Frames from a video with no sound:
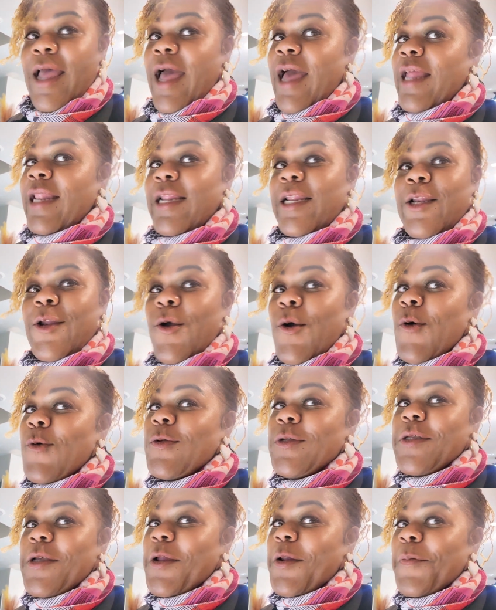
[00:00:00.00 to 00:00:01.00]
I didn't know it
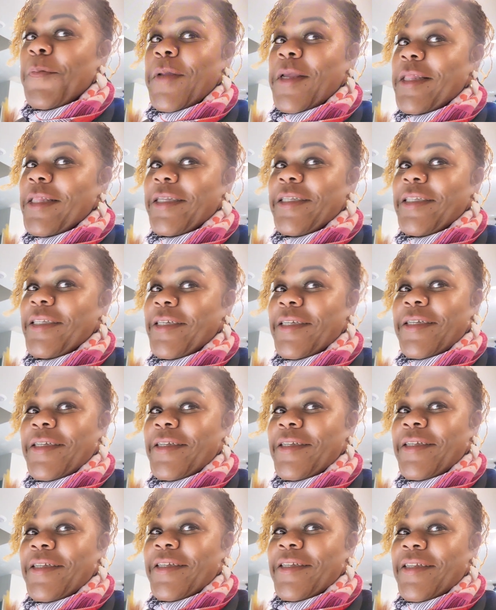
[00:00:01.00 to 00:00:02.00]
was going to be this
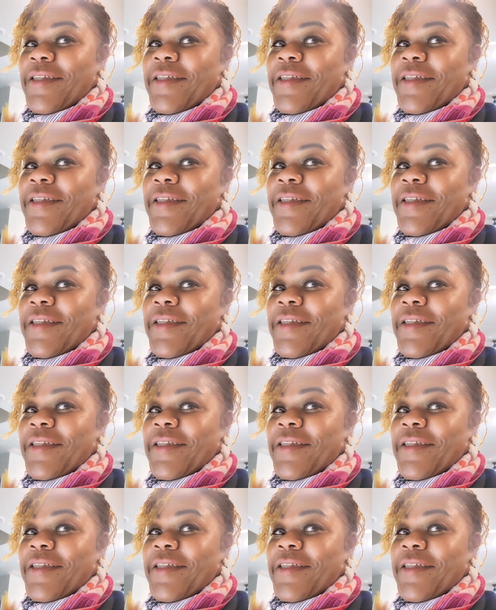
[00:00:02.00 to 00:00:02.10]
good.